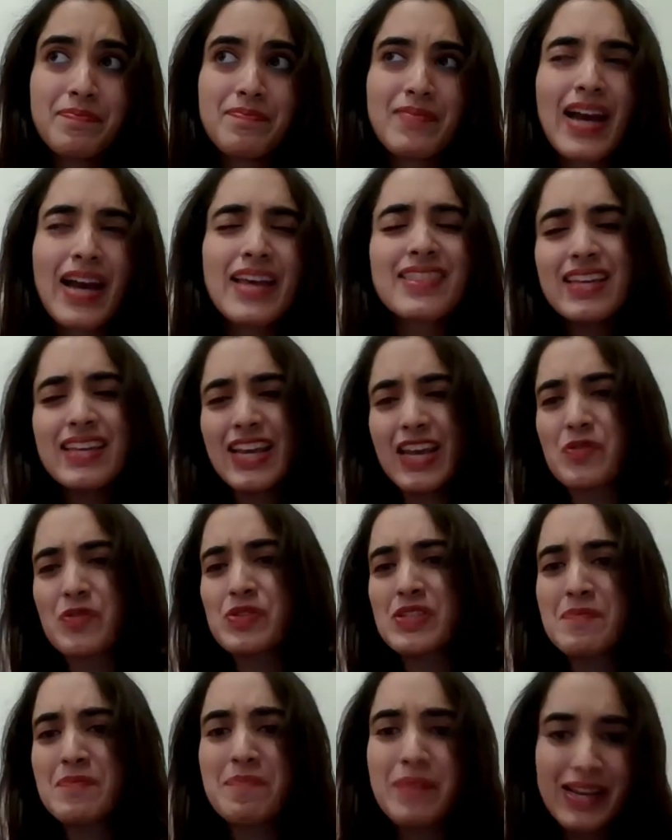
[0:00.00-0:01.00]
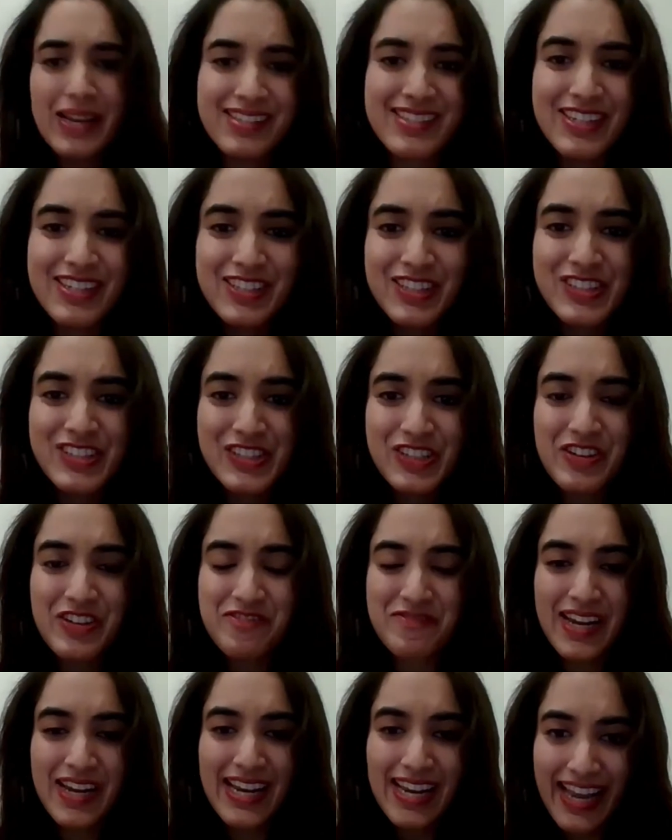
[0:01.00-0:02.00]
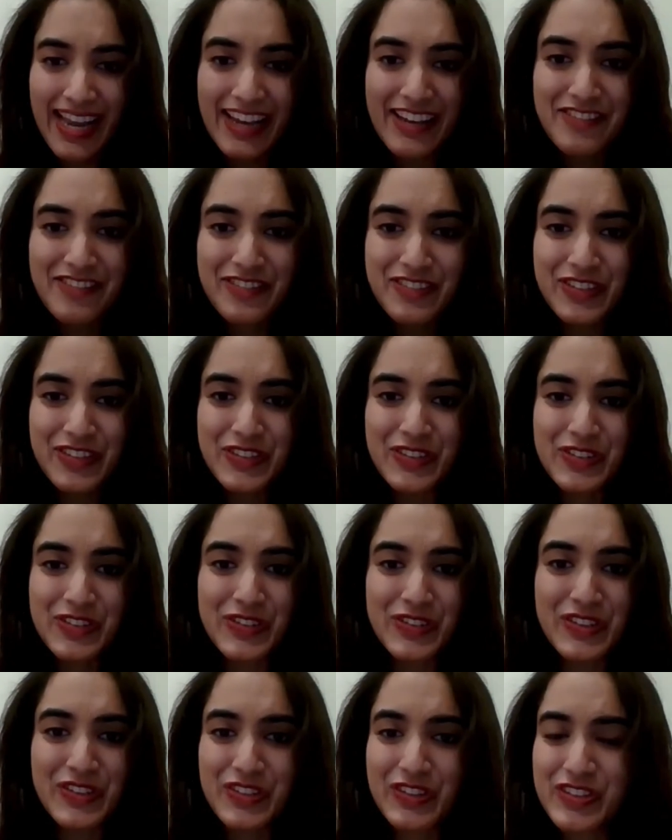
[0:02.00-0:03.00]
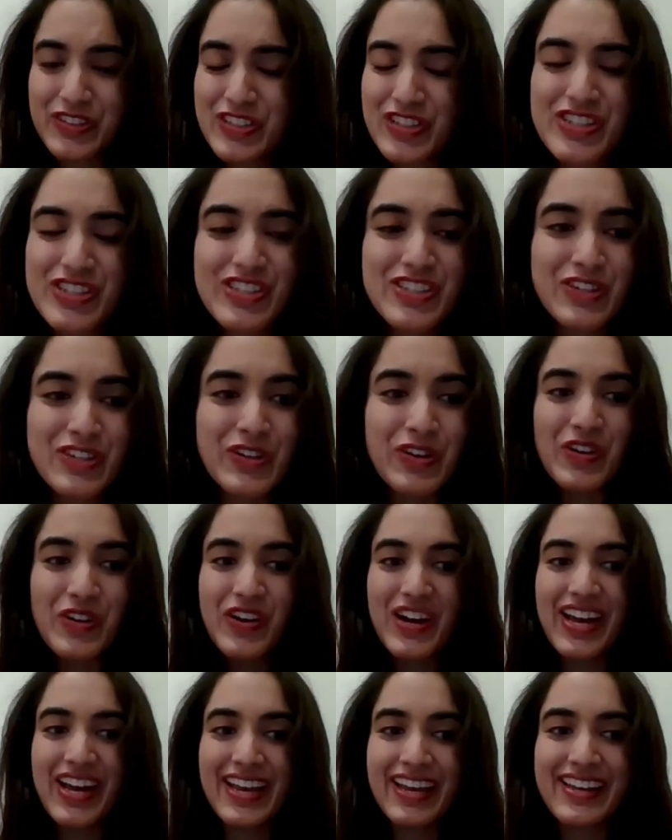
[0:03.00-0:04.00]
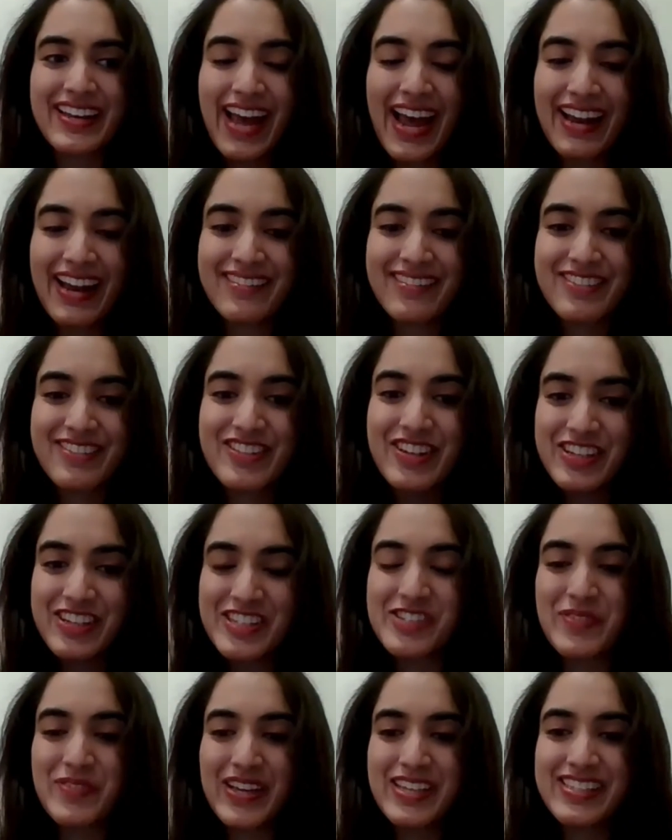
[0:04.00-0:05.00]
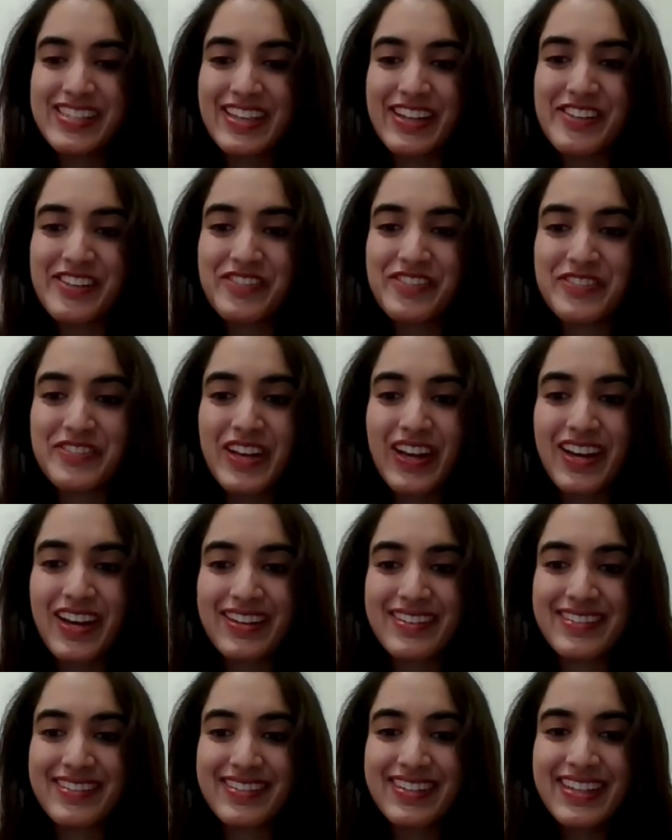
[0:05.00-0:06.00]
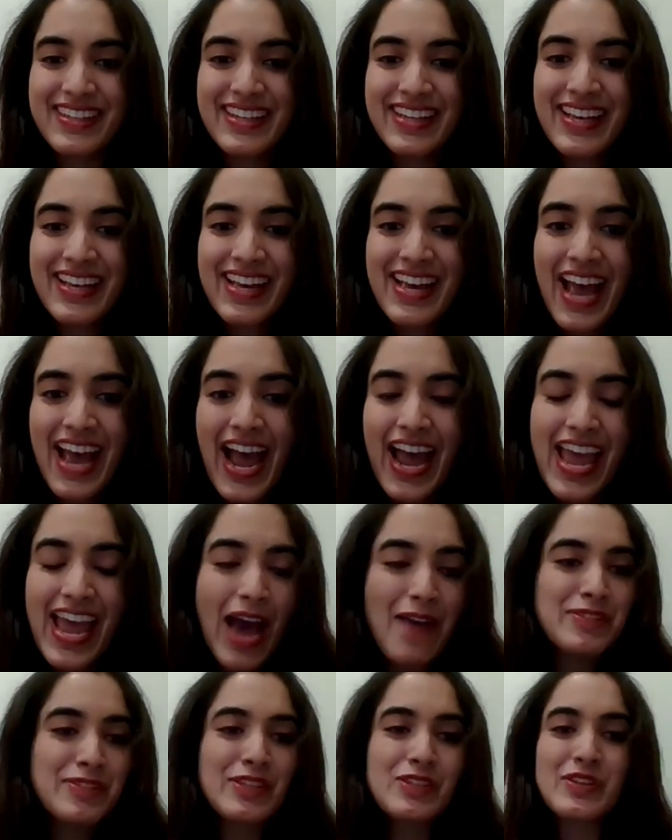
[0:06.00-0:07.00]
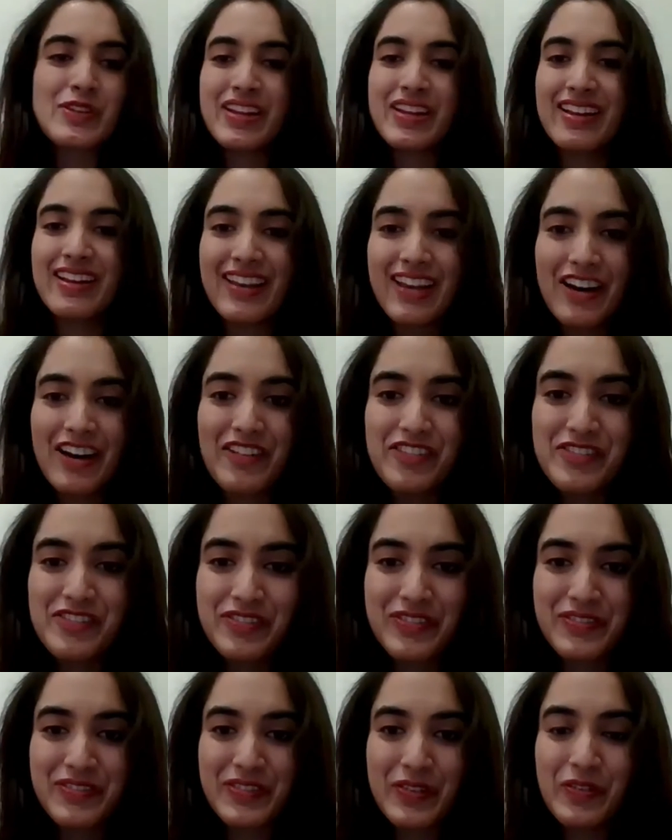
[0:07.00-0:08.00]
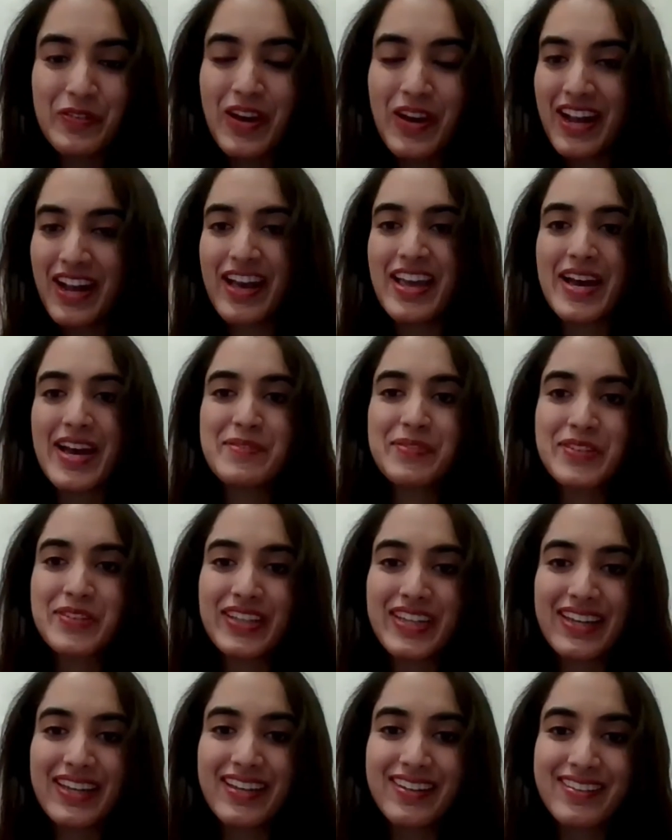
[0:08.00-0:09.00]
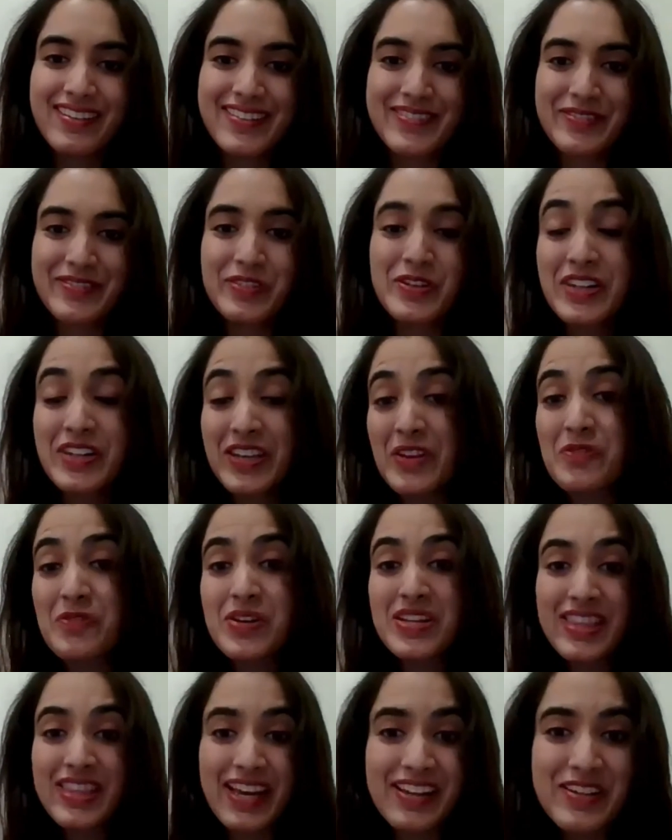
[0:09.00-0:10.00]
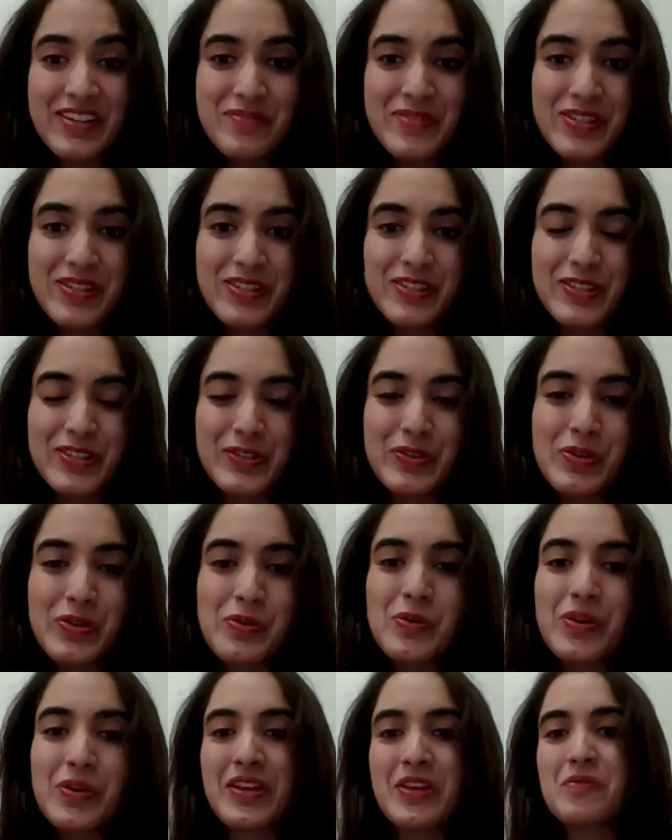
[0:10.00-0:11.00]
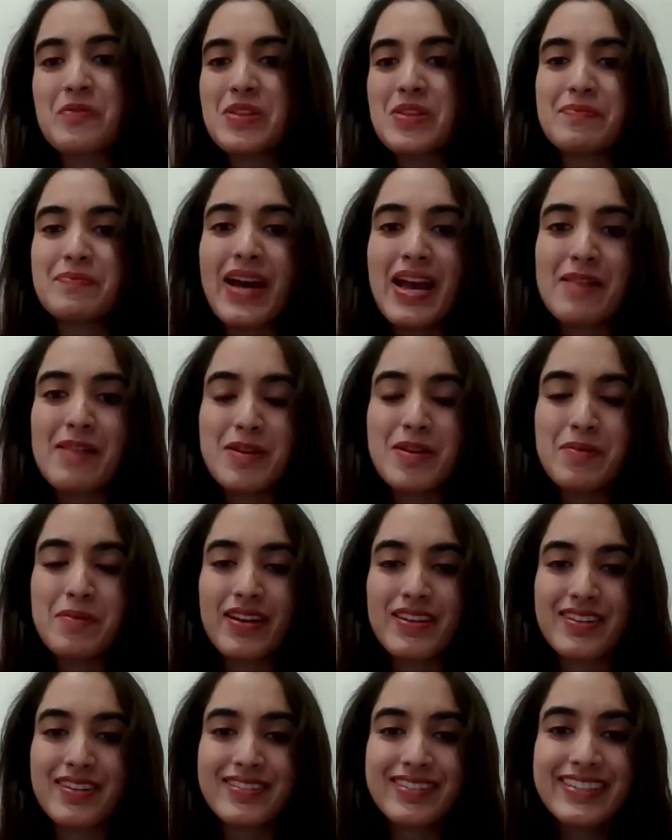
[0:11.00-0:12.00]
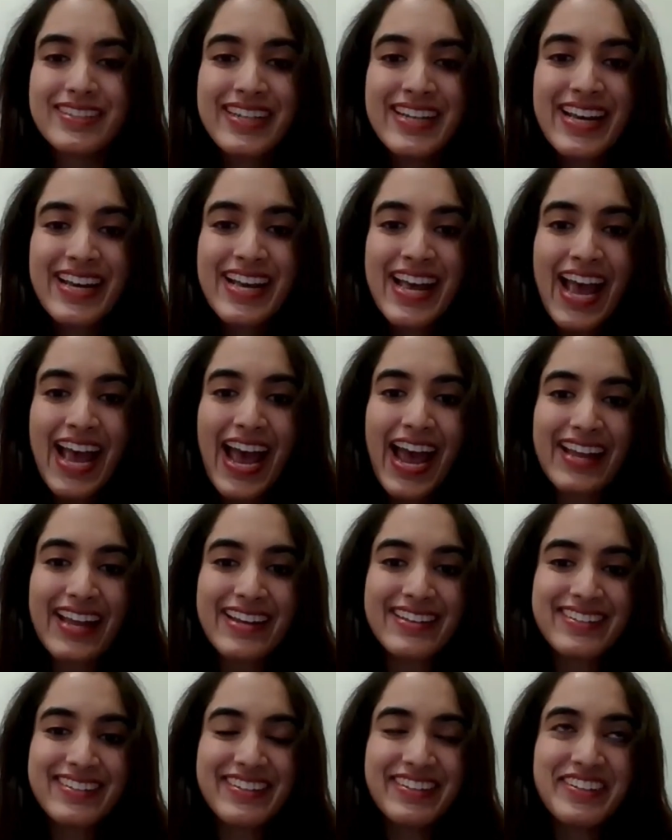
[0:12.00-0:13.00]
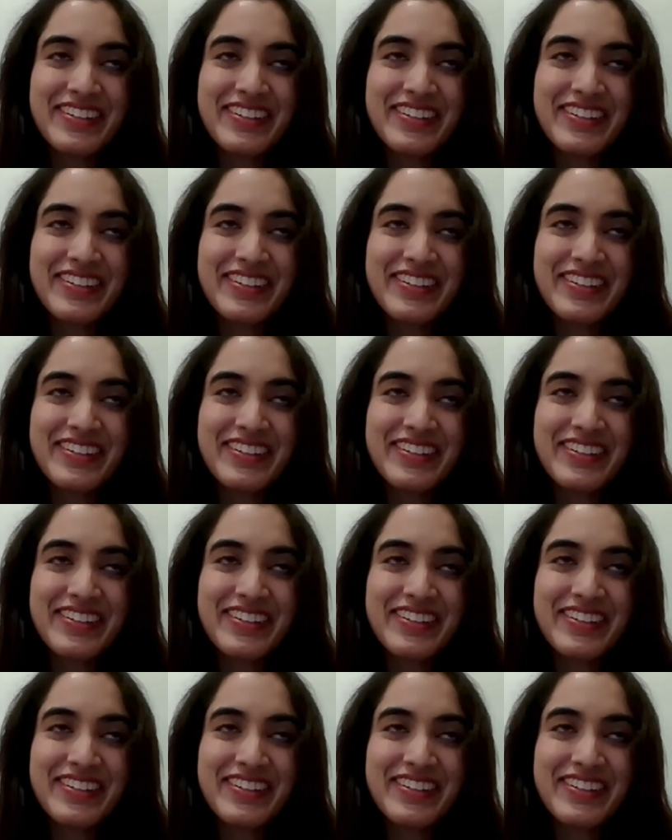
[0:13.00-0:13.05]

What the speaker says: I think it was the best decision of my life to, just go ahead and trust myself. And I absolutely love where I am today, working with Henley Business School, working with my alma mater, and